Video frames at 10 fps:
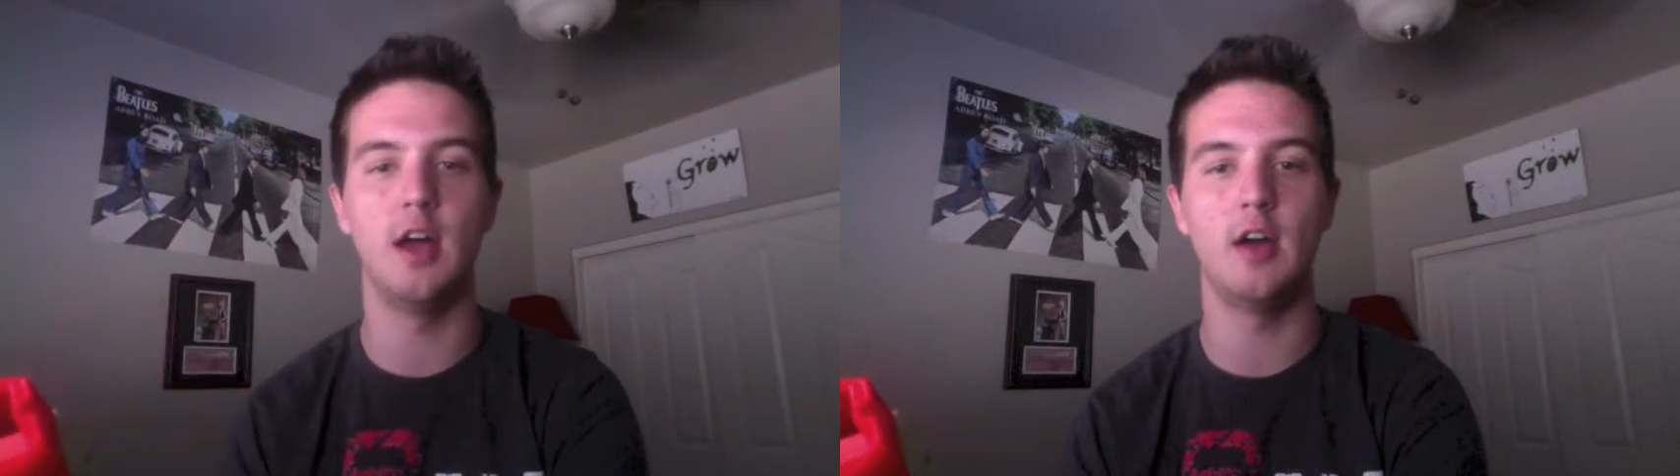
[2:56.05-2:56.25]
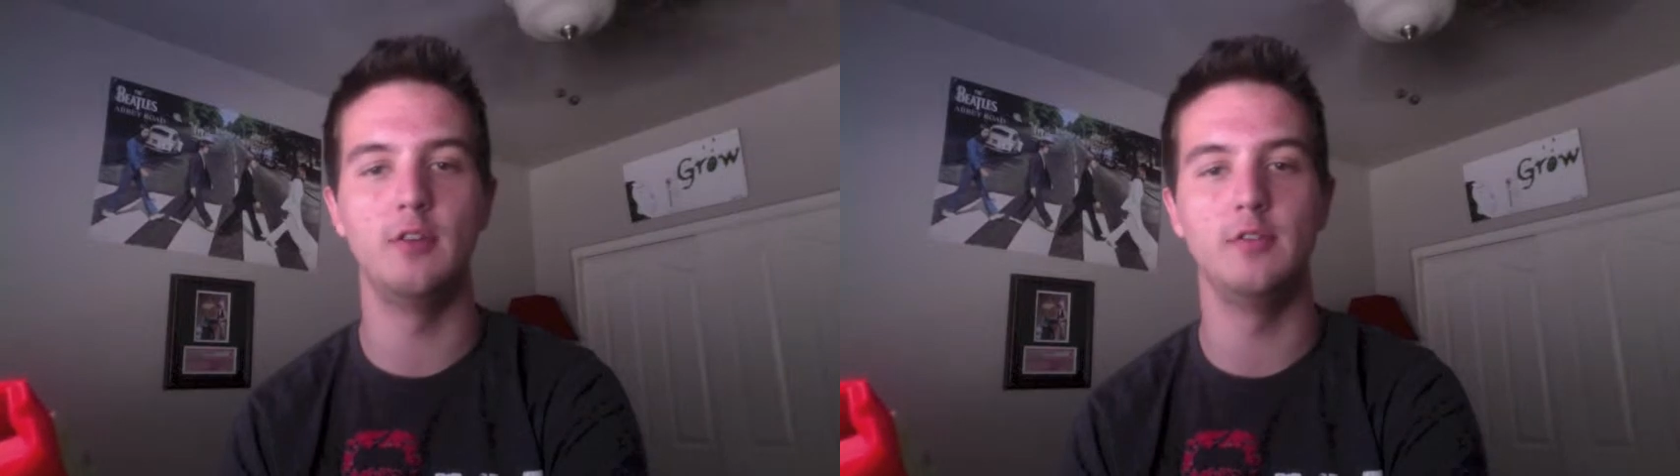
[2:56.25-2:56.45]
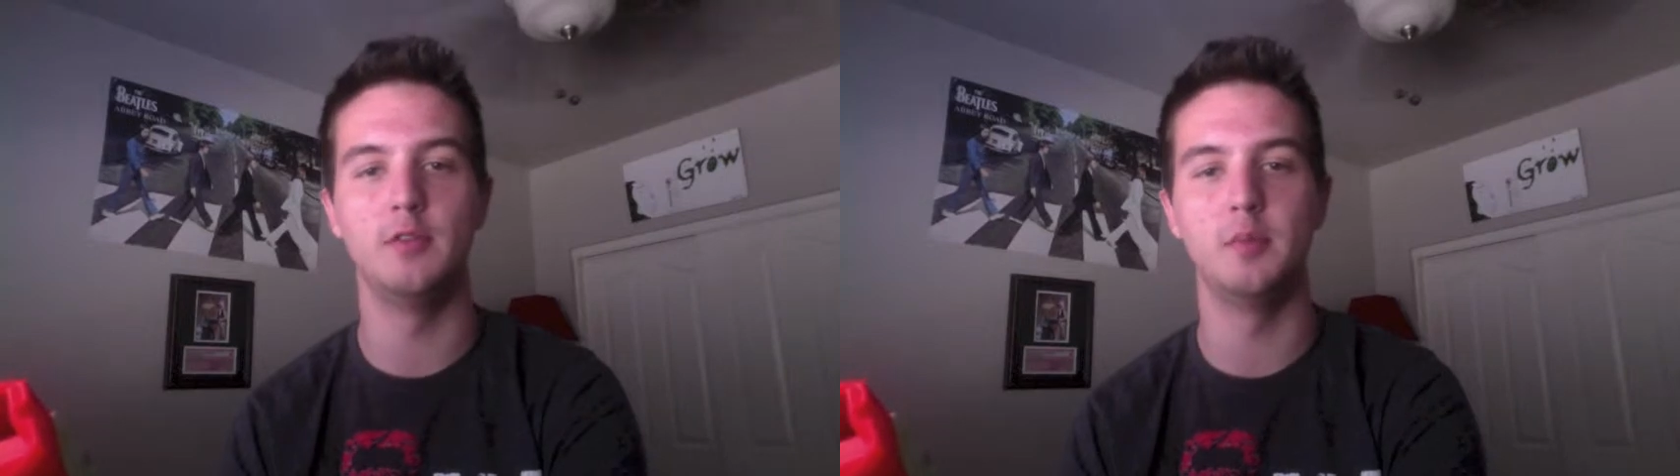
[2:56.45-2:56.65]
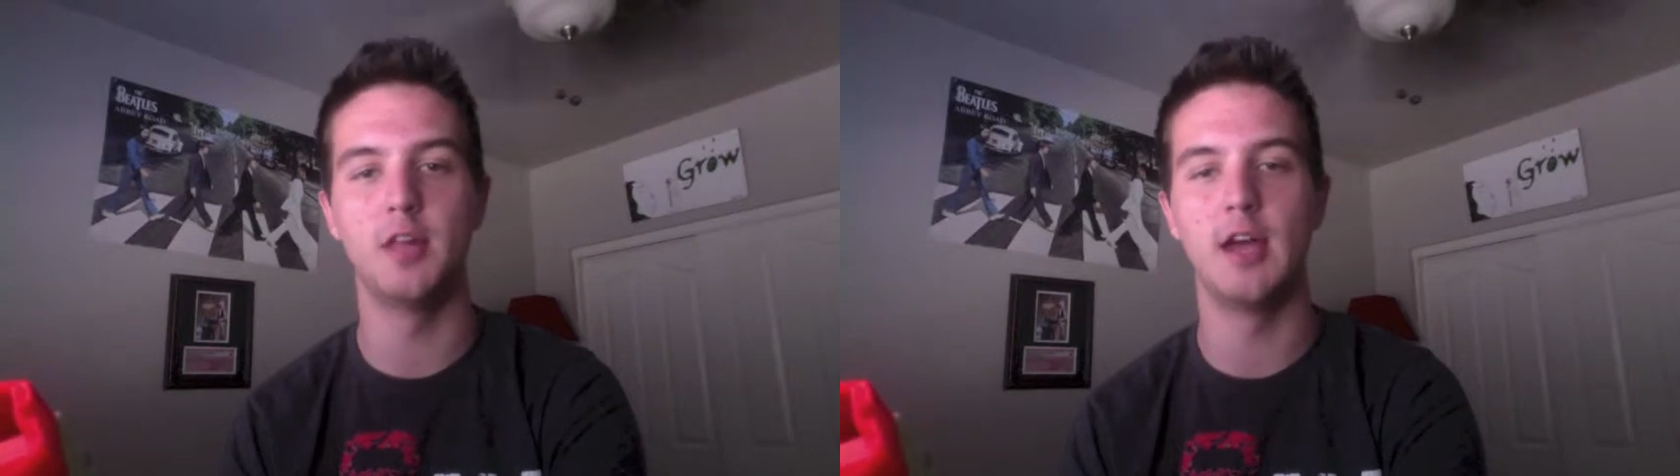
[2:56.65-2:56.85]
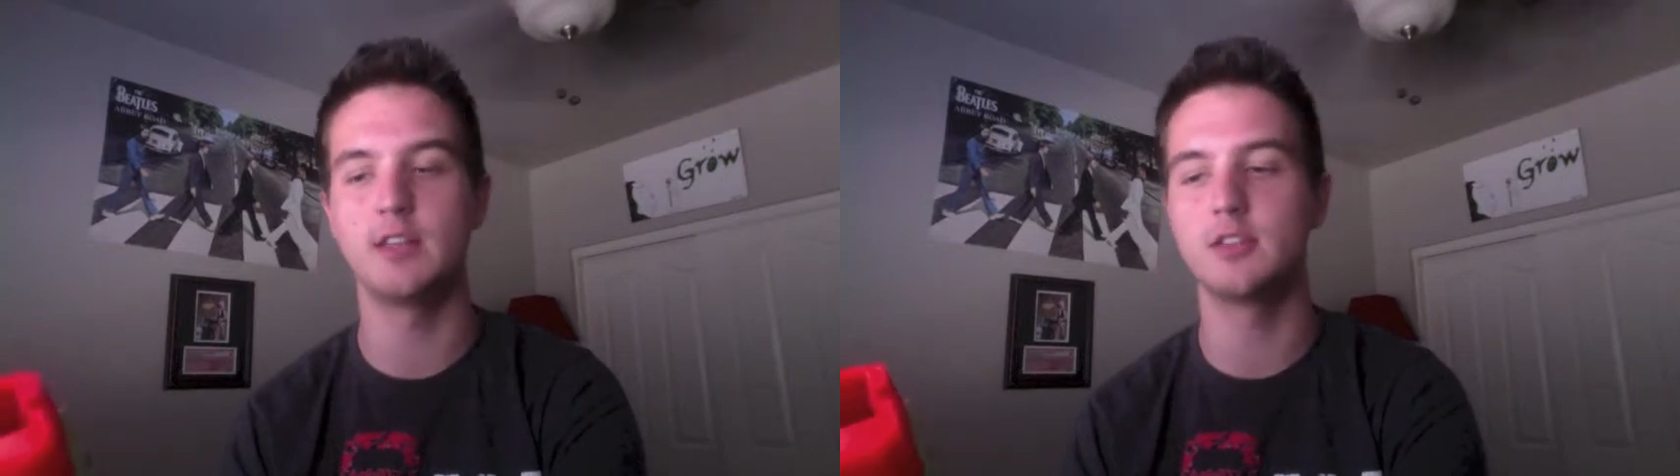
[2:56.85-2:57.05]
out of the
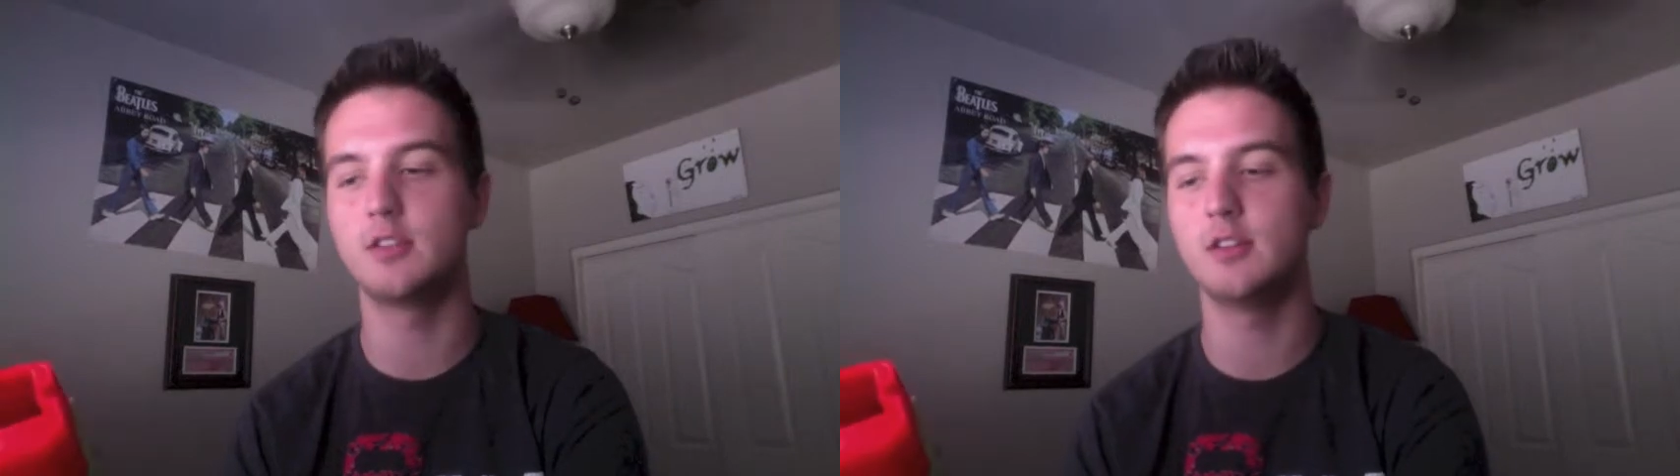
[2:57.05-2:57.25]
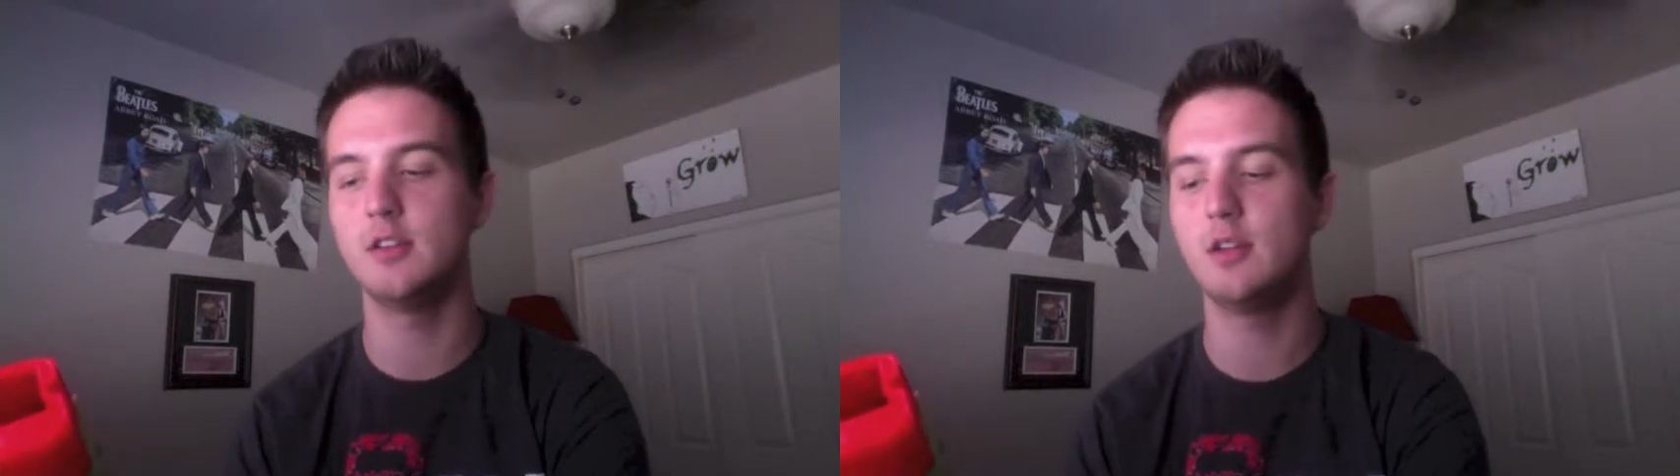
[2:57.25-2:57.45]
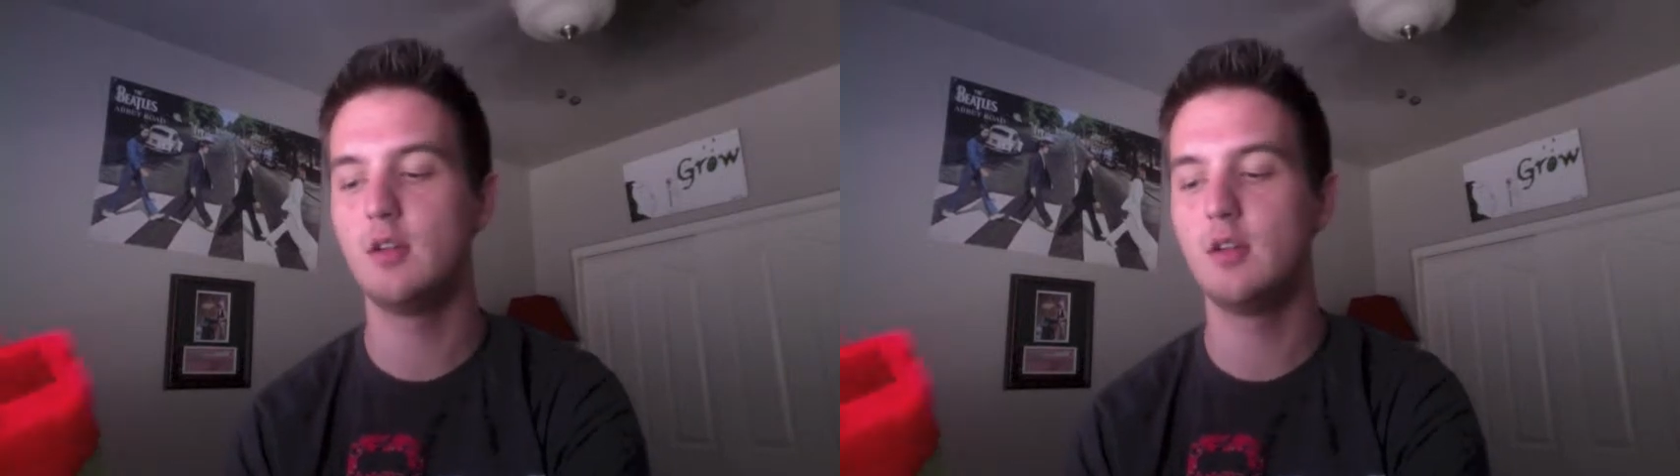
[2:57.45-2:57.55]
blaster.